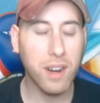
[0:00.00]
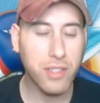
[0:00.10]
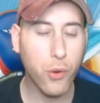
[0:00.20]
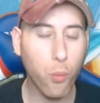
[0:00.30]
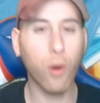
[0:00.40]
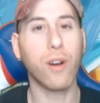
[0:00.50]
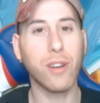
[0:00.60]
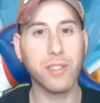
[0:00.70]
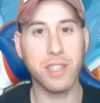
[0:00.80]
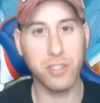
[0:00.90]
in the
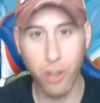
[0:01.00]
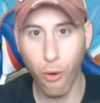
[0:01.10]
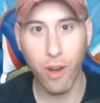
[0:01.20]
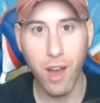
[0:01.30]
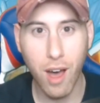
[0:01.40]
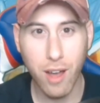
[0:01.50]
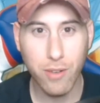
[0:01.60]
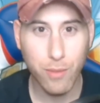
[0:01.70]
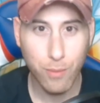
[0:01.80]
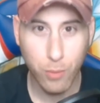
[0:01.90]
world is going
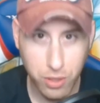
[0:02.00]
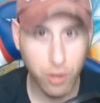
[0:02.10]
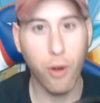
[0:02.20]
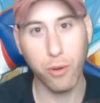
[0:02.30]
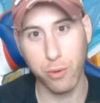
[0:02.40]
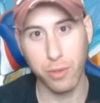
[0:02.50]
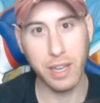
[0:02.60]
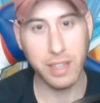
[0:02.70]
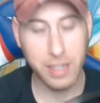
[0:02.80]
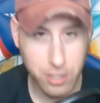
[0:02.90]
on with Goku
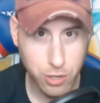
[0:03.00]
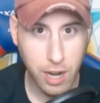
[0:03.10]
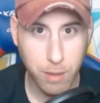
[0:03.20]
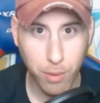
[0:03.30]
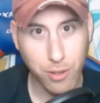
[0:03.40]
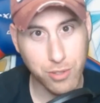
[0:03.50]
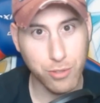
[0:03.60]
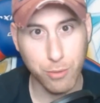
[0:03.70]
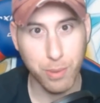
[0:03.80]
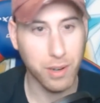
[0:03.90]
lately in Dragon Ball
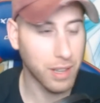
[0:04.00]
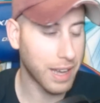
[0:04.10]
Super?